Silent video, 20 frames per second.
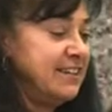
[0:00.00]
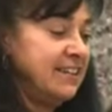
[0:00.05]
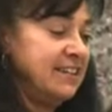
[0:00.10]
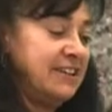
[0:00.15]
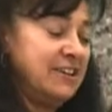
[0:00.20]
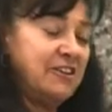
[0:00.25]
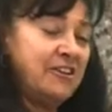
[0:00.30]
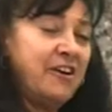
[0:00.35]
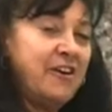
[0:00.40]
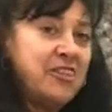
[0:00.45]

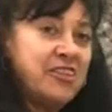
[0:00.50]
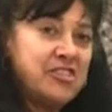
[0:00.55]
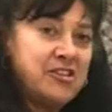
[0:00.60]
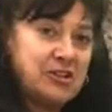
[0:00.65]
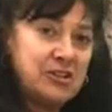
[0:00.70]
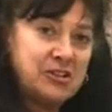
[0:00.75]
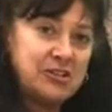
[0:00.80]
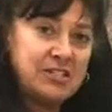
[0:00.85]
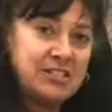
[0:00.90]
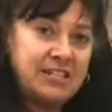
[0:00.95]
here on
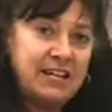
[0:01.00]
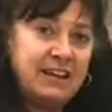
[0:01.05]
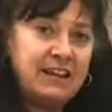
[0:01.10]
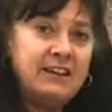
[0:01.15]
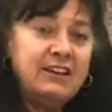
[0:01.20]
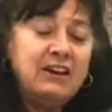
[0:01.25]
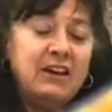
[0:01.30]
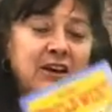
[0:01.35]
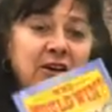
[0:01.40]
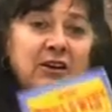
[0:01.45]
Thursday
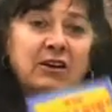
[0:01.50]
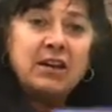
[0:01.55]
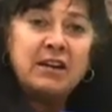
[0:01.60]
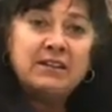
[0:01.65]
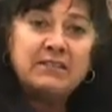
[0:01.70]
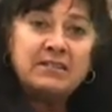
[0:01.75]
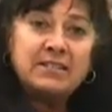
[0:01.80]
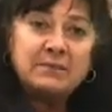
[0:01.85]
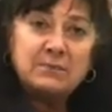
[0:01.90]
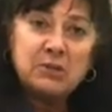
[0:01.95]

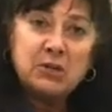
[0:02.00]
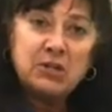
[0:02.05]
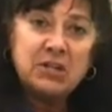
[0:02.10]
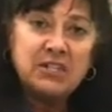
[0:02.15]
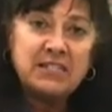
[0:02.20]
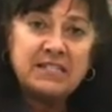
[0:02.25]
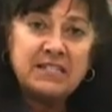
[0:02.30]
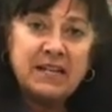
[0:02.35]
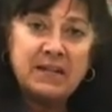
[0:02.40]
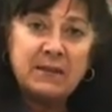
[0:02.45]
at
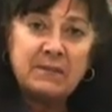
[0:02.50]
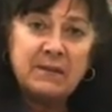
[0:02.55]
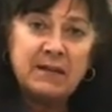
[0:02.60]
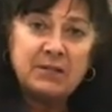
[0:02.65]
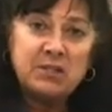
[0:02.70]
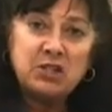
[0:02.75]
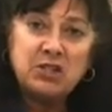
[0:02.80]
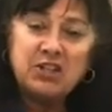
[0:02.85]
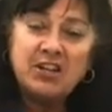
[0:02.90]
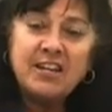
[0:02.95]
Timbercrest
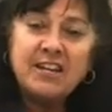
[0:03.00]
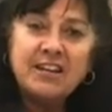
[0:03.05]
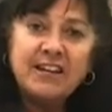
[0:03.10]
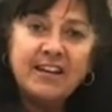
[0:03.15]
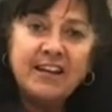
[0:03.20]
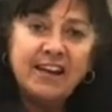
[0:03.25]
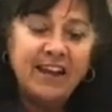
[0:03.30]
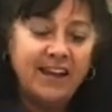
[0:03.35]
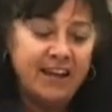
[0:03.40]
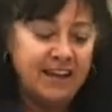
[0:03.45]
Elementary.
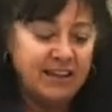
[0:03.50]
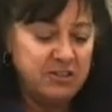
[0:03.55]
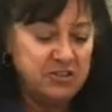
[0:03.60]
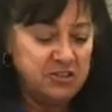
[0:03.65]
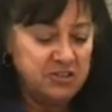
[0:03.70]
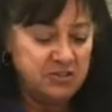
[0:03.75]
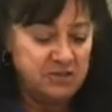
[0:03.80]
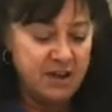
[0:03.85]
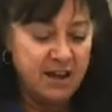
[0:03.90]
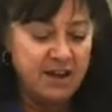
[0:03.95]
And
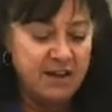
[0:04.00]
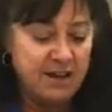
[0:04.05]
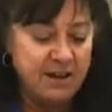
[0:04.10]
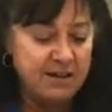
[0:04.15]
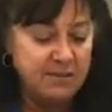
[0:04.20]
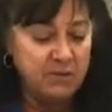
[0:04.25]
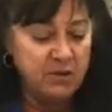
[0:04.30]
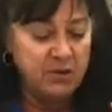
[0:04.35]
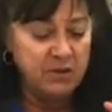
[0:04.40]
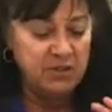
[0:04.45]
tonight I
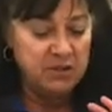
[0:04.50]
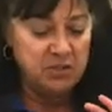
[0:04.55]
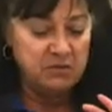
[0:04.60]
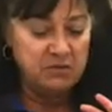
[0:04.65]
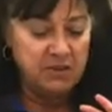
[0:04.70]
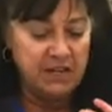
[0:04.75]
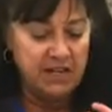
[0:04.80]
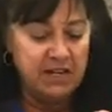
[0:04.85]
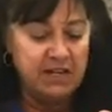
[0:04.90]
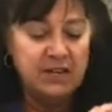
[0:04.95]
am going to
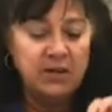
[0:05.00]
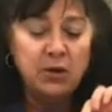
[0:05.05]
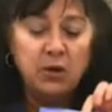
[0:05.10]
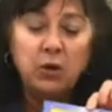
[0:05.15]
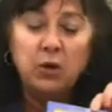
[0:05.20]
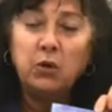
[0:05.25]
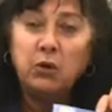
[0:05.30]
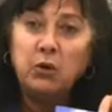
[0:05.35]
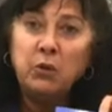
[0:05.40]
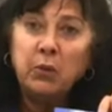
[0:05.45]
read
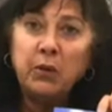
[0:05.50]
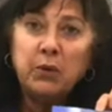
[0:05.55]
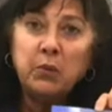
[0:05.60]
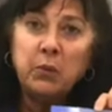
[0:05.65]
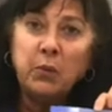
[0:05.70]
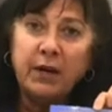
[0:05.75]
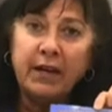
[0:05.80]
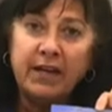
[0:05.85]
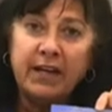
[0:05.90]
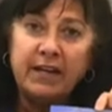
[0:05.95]
Who Would
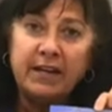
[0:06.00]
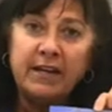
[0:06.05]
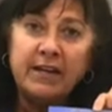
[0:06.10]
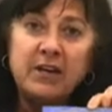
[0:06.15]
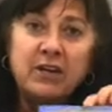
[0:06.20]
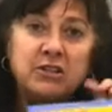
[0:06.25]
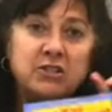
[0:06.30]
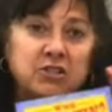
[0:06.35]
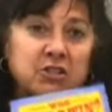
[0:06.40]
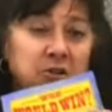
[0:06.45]
Win,
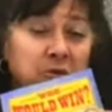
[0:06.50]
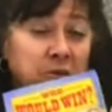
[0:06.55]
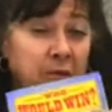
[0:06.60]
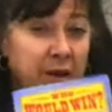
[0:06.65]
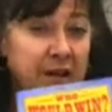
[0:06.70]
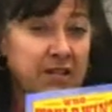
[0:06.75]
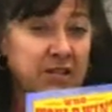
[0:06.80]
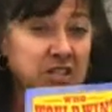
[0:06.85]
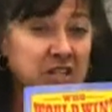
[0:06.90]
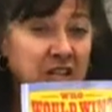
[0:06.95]

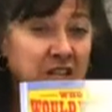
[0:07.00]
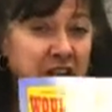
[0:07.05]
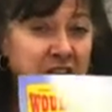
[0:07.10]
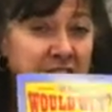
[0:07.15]
Tarantula